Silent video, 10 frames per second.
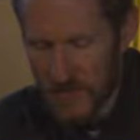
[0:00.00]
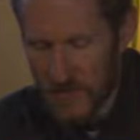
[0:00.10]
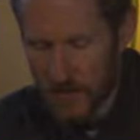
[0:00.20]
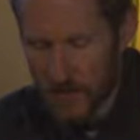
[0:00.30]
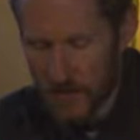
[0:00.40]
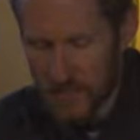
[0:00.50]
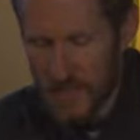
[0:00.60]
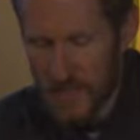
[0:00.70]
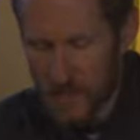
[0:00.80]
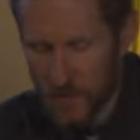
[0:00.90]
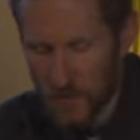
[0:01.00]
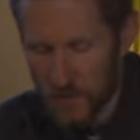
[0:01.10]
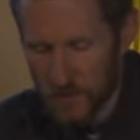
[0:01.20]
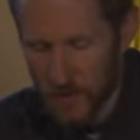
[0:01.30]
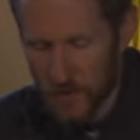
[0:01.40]
the ear, in the inner
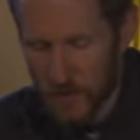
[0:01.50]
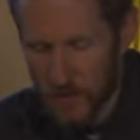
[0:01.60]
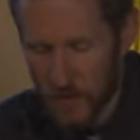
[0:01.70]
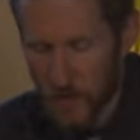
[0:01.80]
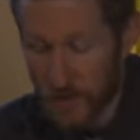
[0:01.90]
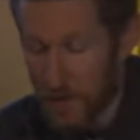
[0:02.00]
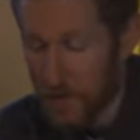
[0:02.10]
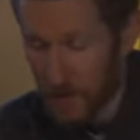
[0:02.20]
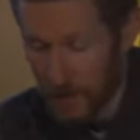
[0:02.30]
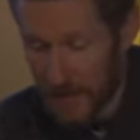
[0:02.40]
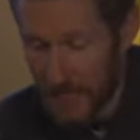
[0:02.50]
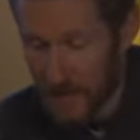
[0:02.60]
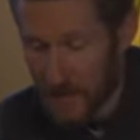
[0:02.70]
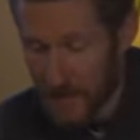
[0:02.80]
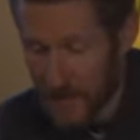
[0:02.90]
rooms, will be
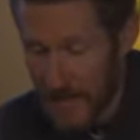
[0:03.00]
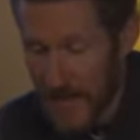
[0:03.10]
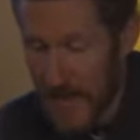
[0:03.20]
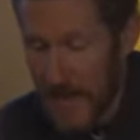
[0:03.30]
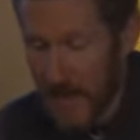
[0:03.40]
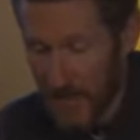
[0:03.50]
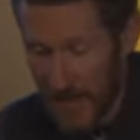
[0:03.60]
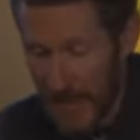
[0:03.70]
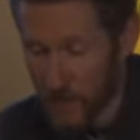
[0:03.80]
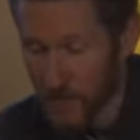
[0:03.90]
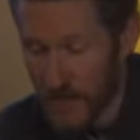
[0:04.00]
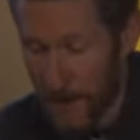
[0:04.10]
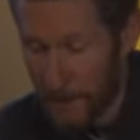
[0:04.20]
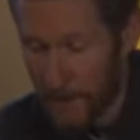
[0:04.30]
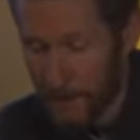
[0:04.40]
proclaimed on the housetop.